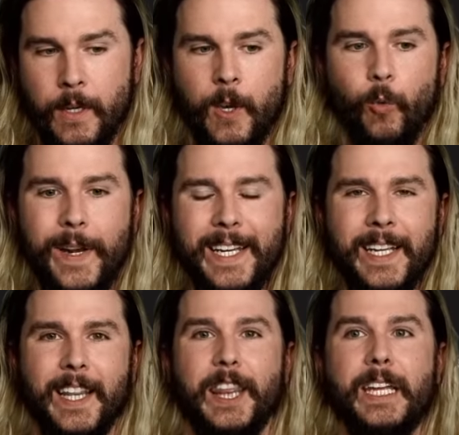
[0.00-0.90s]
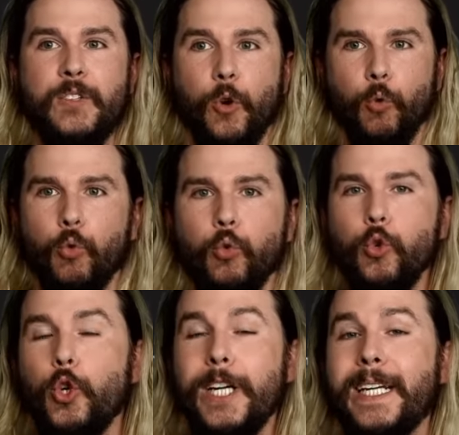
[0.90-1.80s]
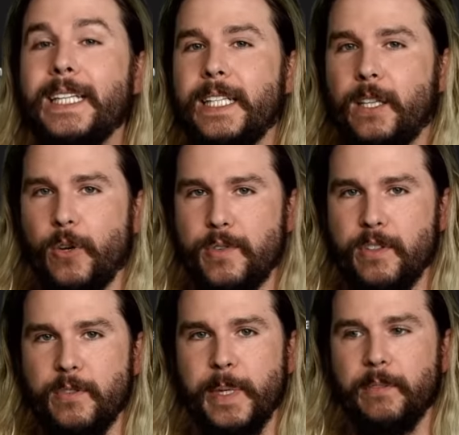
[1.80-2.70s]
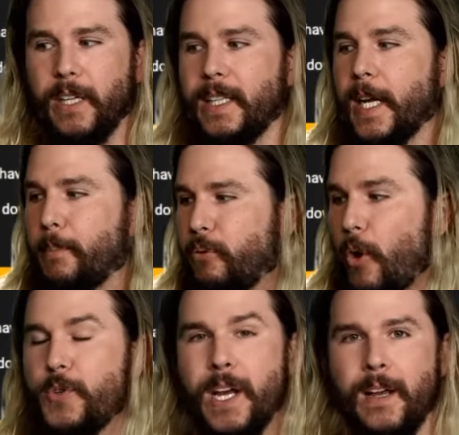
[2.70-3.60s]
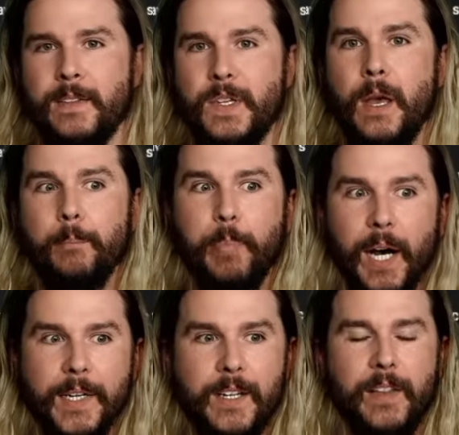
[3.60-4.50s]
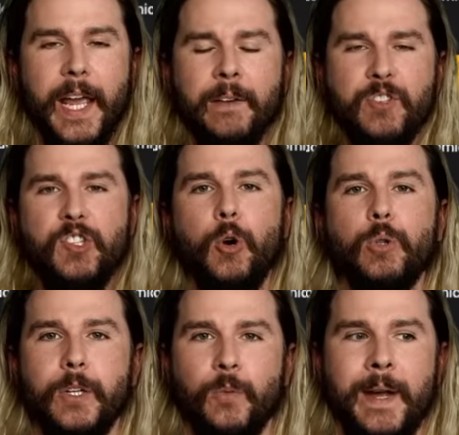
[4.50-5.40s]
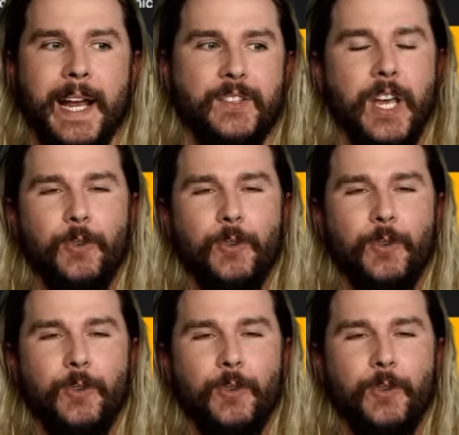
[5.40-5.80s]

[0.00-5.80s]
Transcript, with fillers: we can get things really close to the speed of light, like protons, but they have so little mass.